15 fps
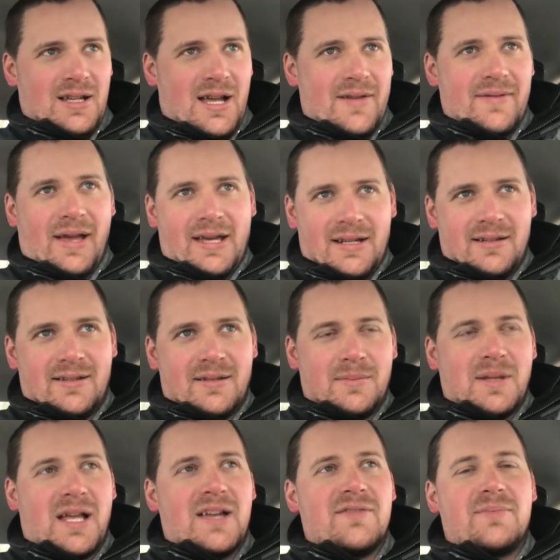I've added
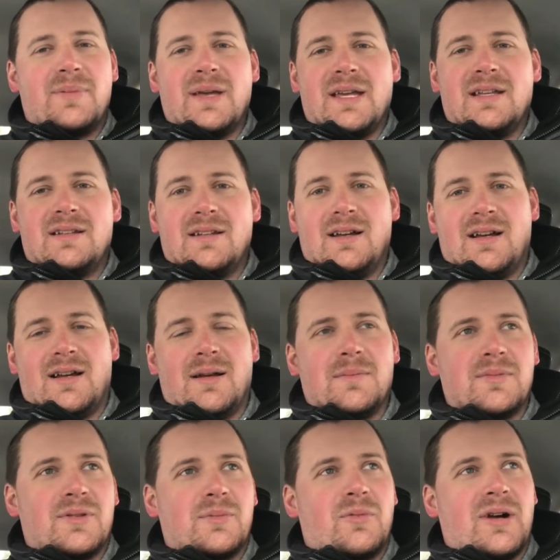some live bait,
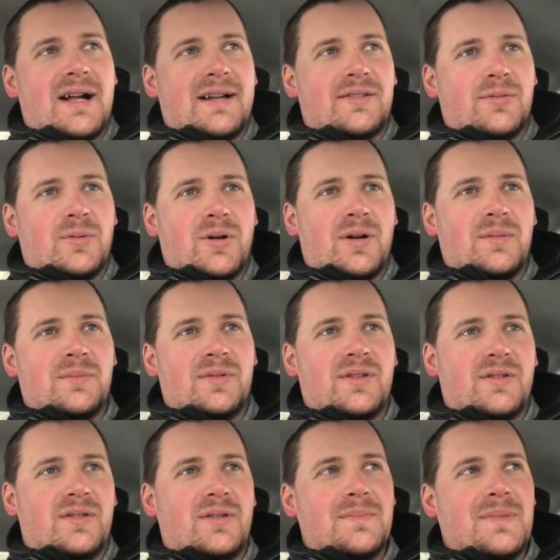some wax worms
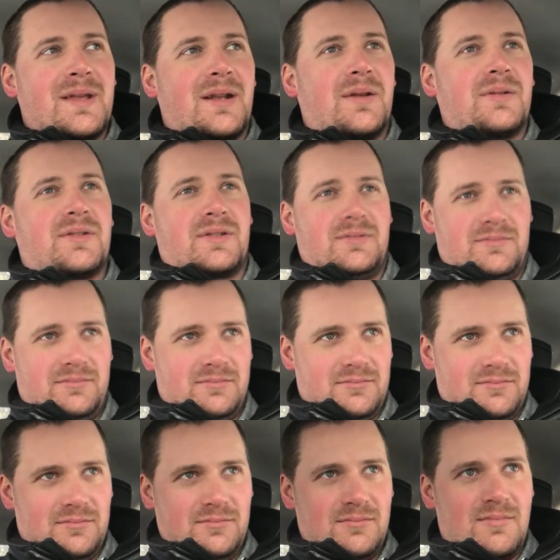and some minnows,
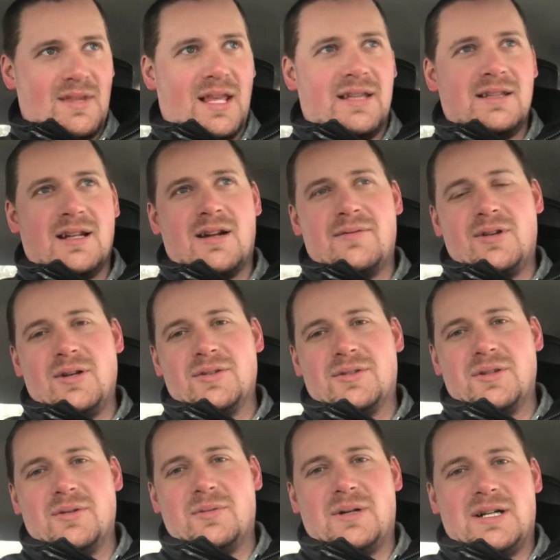and then I've
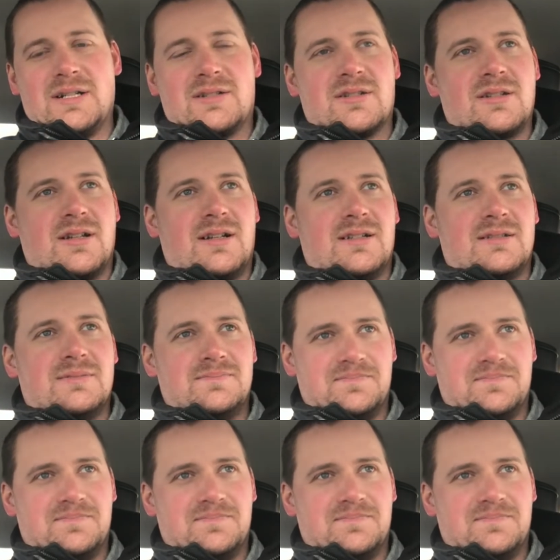also watched a